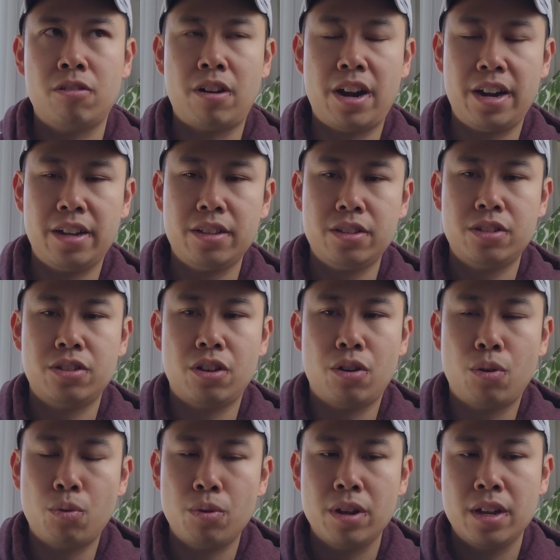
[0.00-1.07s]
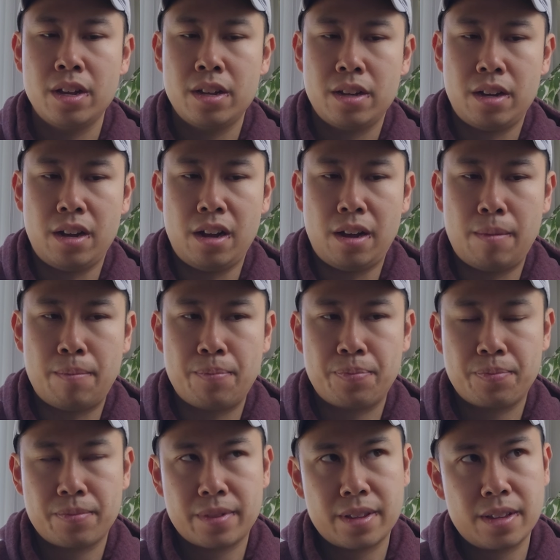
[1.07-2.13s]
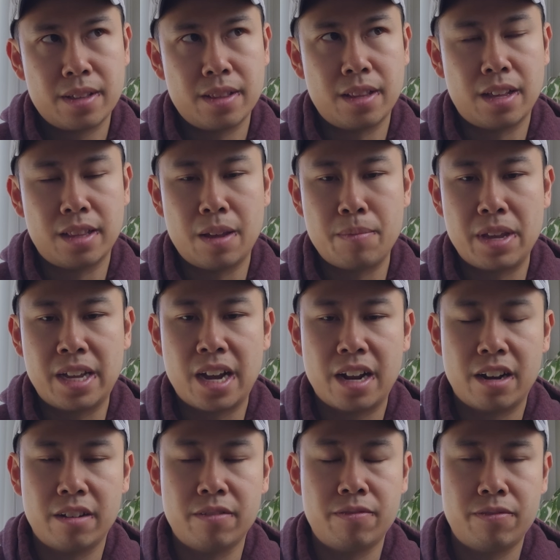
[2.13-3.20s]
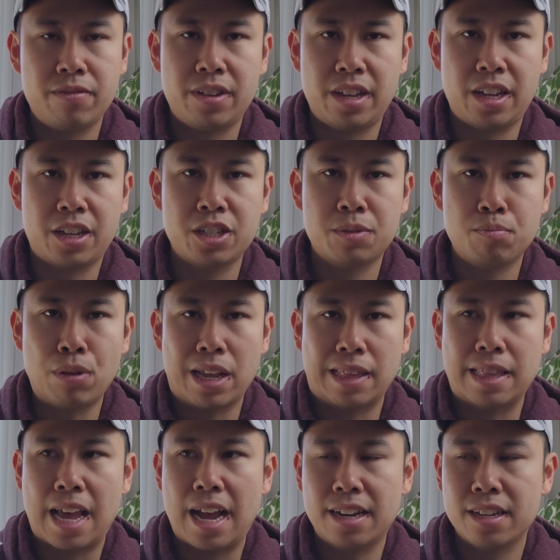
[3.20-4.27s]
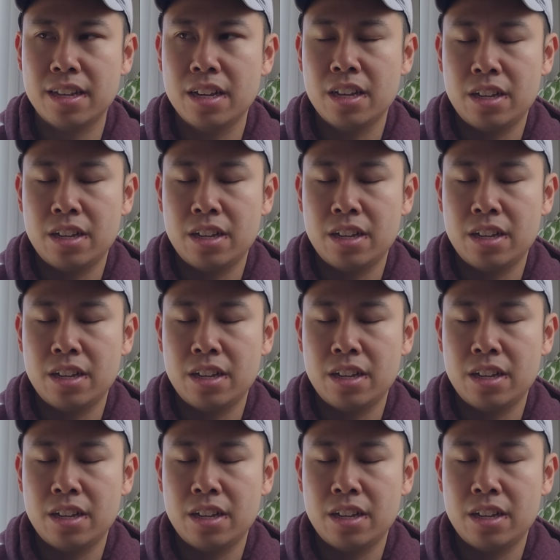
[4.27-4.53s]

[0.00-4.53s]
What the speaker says: Right? So let me kind of explain that.